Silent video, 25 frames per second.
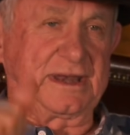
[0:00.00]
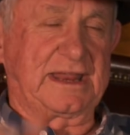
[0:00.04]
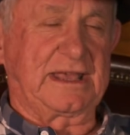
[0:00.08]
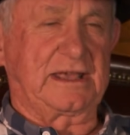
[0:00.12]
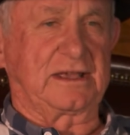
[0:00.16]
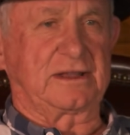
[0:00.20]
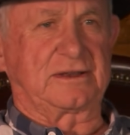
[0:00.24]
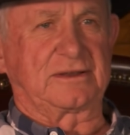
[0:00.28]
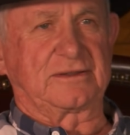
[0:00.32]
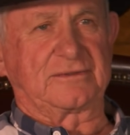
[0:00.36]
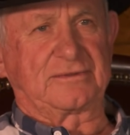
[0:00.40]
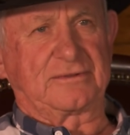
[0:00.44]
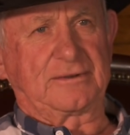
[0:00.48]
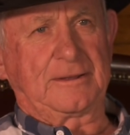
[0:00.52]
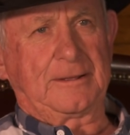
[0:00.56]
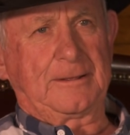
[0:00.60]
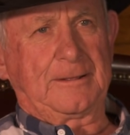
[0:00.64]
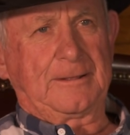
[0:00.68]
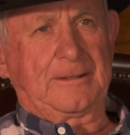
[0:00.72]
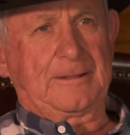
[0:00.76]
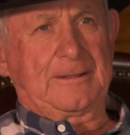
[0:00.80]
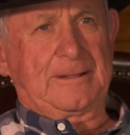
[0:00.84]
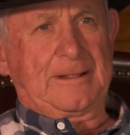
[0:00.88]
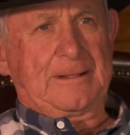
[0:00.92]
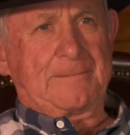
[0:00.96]
negative.
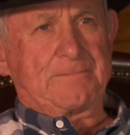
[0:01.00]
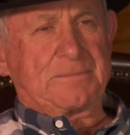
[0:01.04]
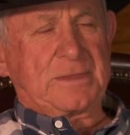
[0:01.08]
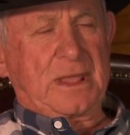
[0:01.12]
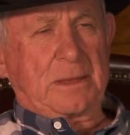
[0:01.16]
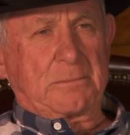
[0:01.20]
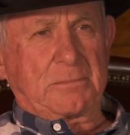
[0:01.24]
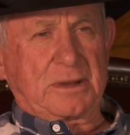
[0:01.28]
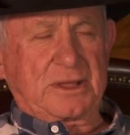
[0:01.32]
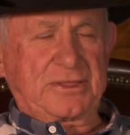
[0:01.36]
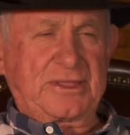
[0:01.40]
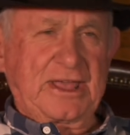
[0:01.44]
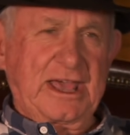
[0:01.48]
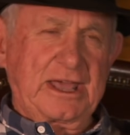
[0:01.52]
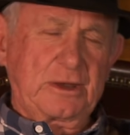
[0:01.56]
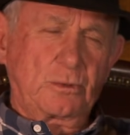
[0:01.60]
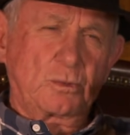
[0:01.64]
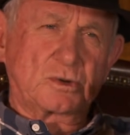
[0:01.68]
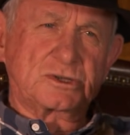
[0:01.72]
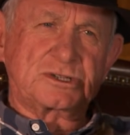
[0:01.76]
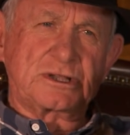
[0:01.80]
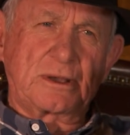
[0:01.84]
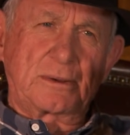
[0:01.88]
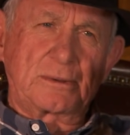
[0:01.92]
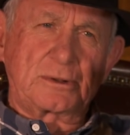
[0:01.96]
But that
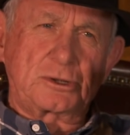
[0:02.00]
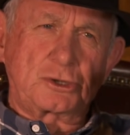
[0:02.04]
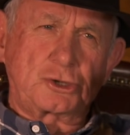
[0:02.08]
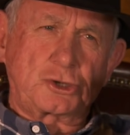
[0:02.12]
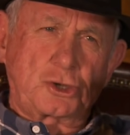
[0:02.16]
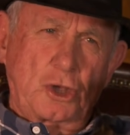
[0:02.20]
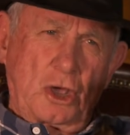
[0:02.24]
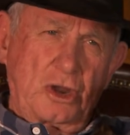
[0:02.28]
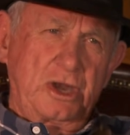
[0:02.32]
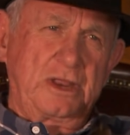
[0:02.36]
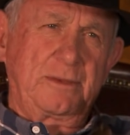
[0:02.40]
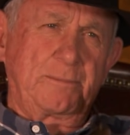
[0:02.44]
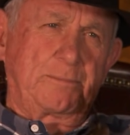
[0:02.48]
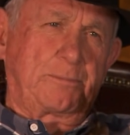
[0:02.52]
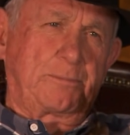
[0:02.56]
was a turning